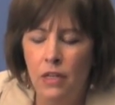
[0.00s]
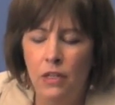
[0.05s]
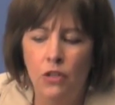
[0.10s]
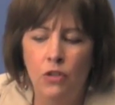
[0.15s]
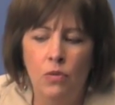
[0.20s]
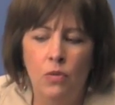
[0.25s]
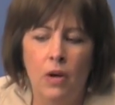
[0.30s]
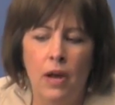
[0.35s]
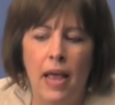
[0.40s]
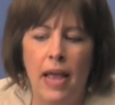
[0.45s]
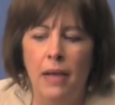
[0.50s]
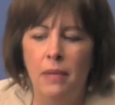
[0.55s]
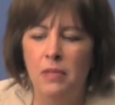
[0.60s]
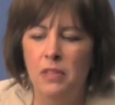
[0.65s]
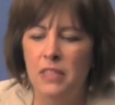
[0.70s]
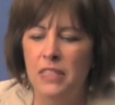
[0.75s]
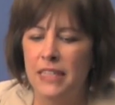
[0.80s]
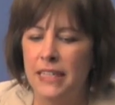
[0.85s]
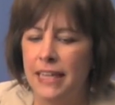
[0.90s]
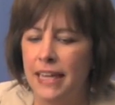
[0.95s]
You were
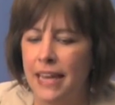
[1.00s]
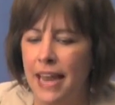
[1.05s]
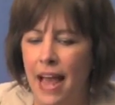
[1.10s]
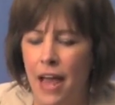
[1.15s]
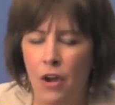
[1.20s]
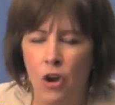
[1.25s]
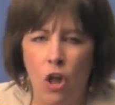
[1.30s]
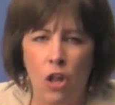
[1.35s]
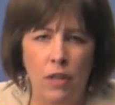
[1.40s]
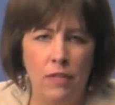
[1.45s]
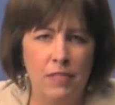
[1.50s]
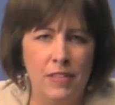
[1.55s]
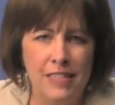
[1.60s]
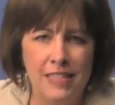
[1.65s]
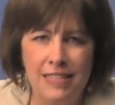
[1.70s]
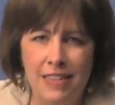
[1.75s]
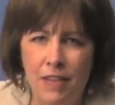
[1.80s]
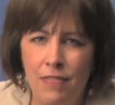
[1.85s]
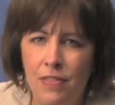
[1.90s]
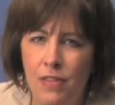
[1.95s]
able to get out all of the
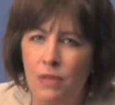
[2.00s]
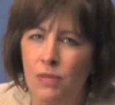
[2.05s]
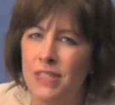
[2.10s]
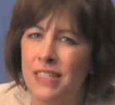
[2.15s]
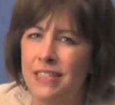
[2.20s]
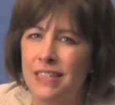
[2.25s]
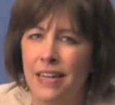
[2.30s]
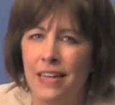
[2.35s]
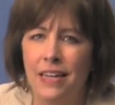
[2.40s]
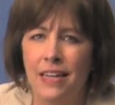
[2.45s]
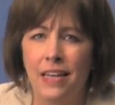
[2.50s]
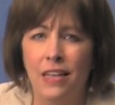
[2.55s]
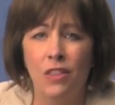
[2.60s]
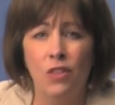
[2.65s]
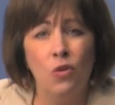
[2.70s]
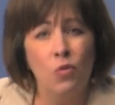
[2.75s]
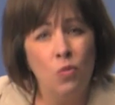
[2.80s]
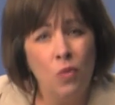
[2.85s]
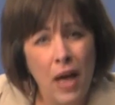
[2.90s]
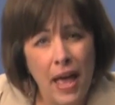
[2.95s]
stuff that was standing
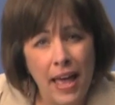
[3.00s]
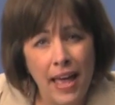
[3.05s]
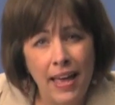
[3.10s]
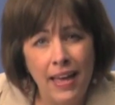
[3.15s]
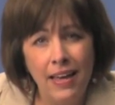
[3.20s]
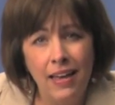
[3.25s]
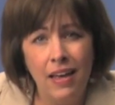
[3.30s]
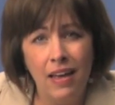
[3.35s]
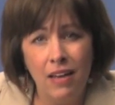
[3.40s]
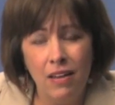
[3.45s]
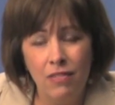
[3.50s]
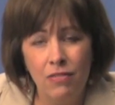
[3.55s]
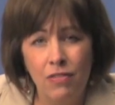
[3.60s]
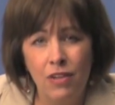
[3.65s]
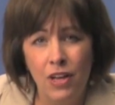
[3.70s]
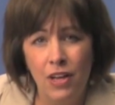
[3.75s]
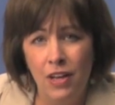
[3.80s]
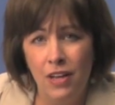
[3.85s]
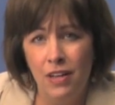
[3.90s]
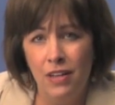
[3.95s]
in the way
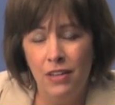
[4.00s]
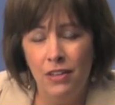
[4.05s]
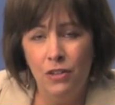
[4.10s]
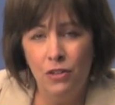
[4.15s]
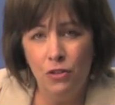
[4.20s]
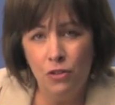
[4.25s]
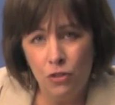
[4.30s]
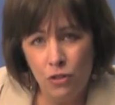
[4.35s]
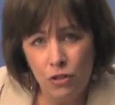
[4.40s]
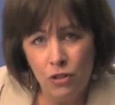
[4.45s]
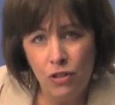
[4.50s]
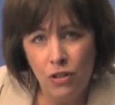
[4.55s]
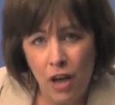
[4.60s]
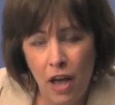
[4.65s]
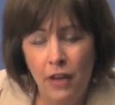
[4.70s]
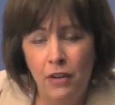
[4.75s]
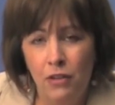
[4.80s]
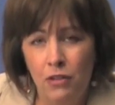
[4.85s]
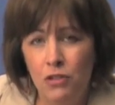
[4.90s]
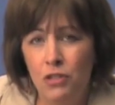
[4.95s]
of your
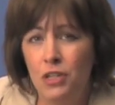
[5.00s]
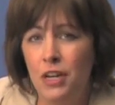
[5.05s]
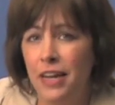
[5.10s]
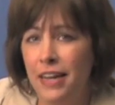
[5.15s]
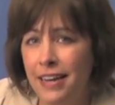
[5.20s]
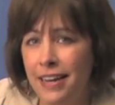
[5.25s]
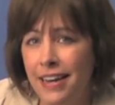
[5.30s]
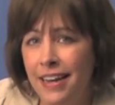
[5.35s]
understanding